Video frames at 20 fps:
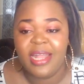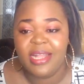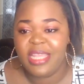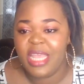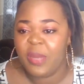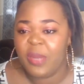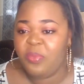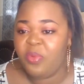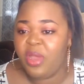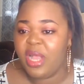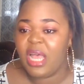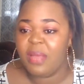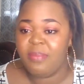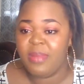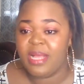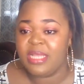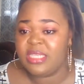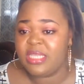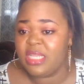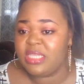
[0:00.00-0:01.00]
Deborah
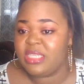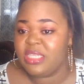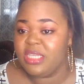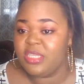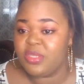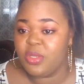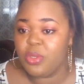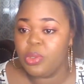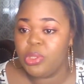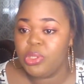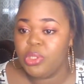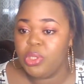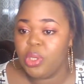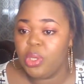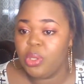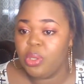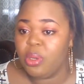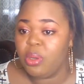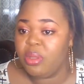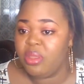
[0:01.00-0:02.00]
Kabasa says, "Oh
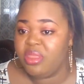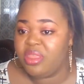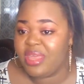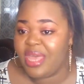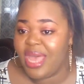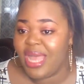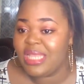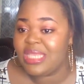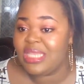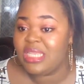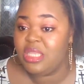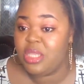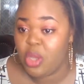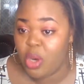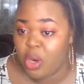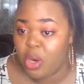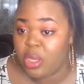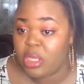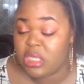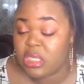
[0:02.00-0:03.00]
no, that's
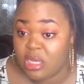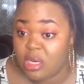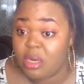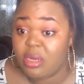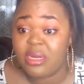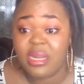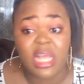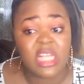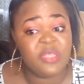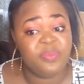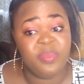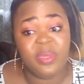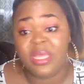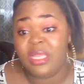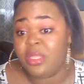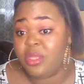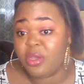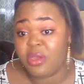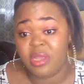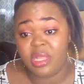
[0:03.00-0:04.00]
dirt, girl. That's
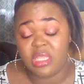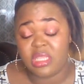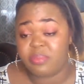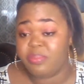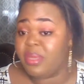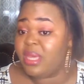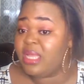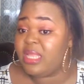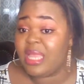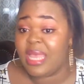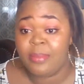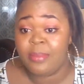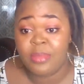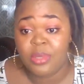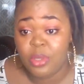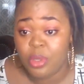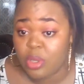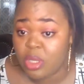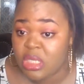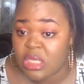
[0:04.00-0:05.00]
big dirt, big time
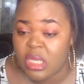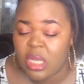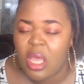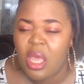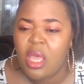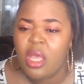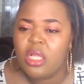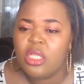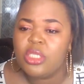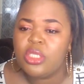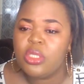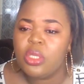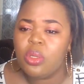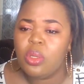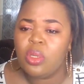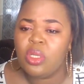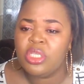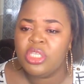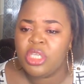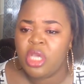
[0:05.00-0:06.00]
dirt."
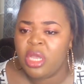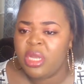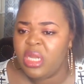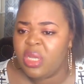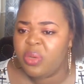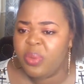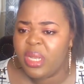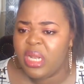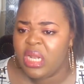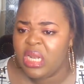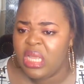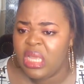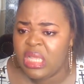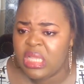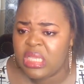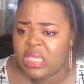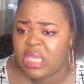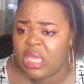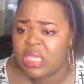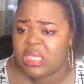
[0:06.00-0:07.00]
So Journey with Lee
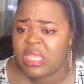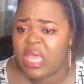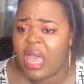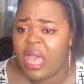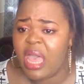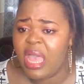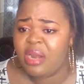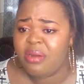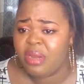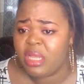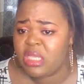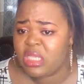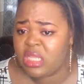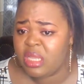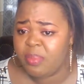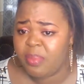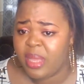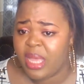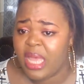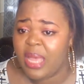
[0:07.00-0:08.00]
says, "Hi
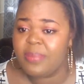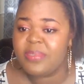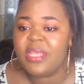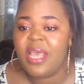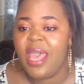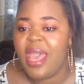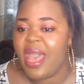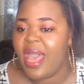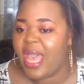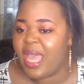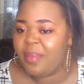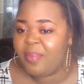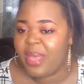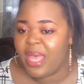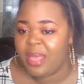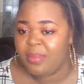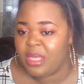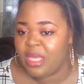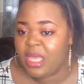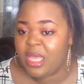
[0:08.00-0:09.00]
Grandsa Babs, hi
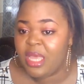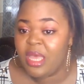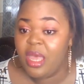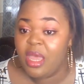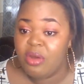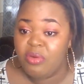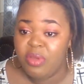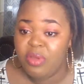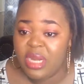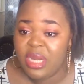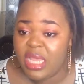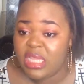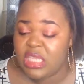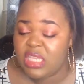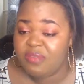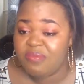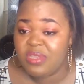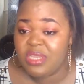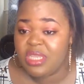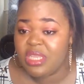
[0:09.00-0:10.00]
baby." Rena
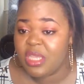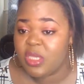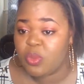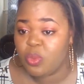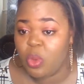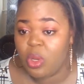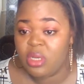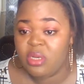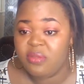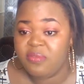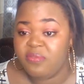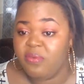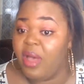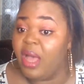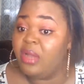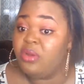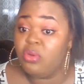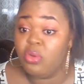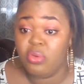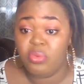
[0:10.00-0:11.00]
Stevens says, "Wonderful, I
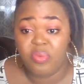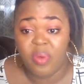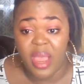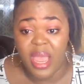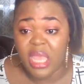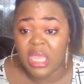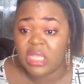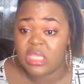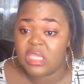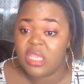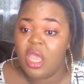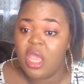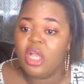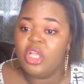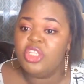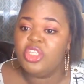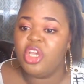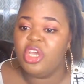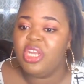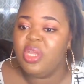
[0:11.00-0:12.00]
know, right?"
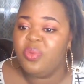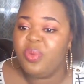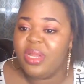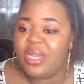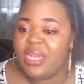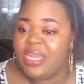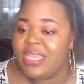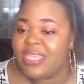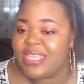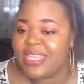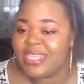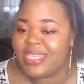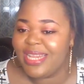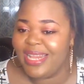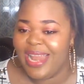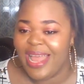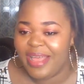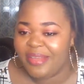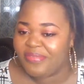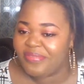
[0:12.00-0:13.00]
Journey with Liz is
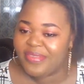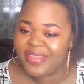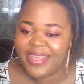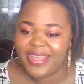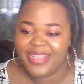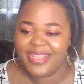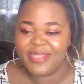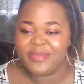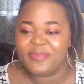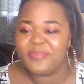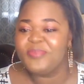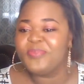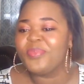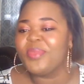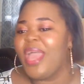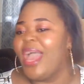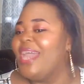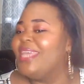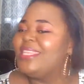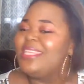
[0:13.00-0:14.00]
laughing.
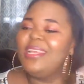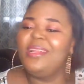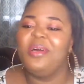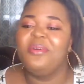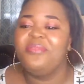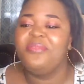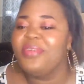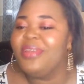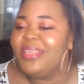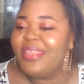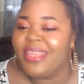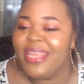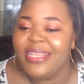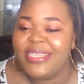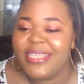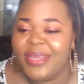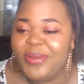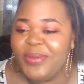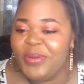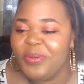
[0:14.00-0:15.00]
I say a lot of funny things.
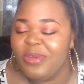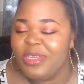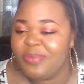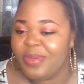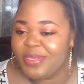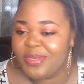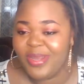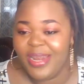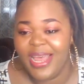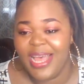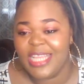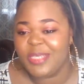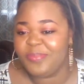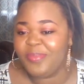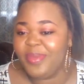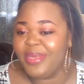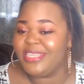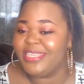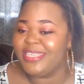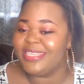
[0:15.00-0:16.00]
I don't know which particular
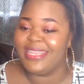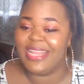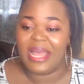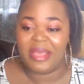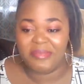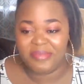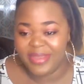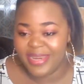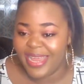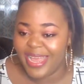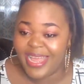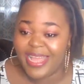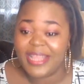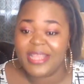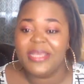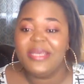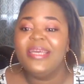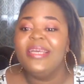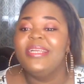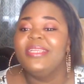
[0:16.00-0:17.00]
aspect she's laughing at.
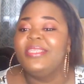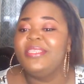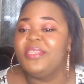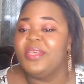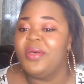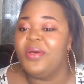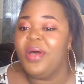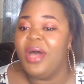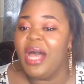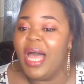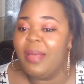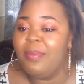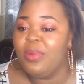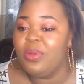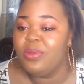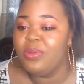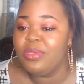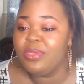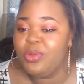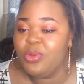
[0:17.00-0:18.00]
So
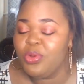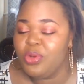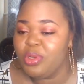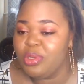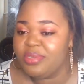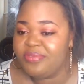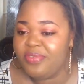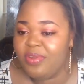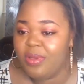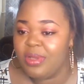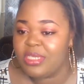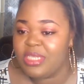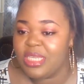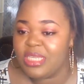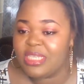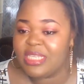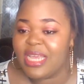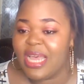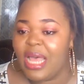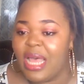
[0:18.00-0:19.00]
Lulu's vlog
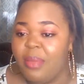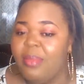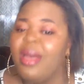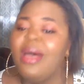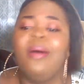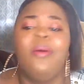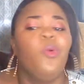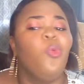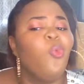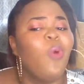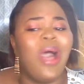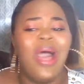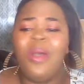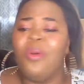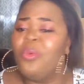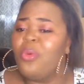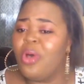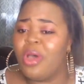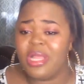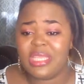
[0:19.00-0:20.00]
says, "Karma."
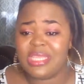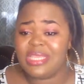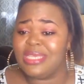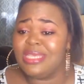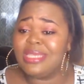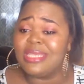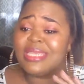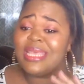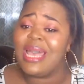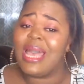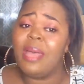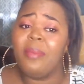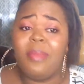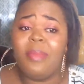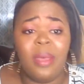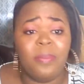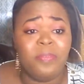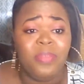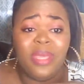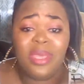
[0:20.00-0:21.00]
One word says,
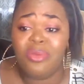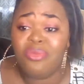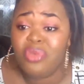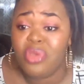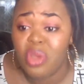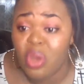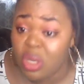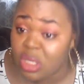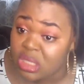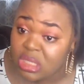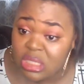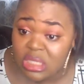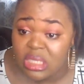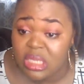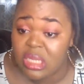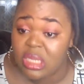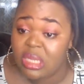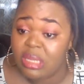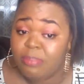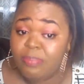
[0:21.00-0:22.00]
"Karma." Period.
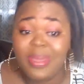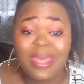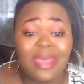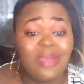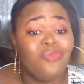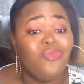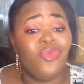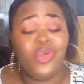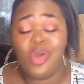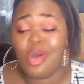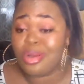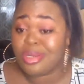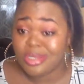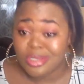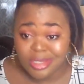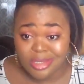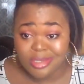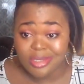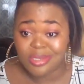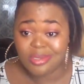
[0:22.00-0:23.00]
Period.
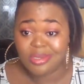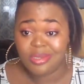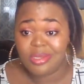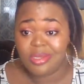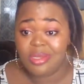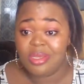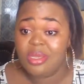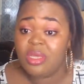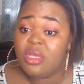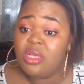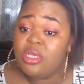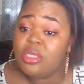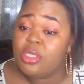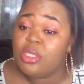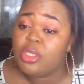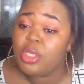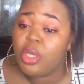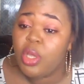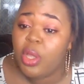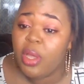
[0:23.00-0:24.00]

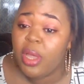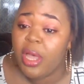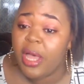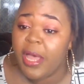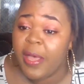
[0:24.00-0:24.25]
So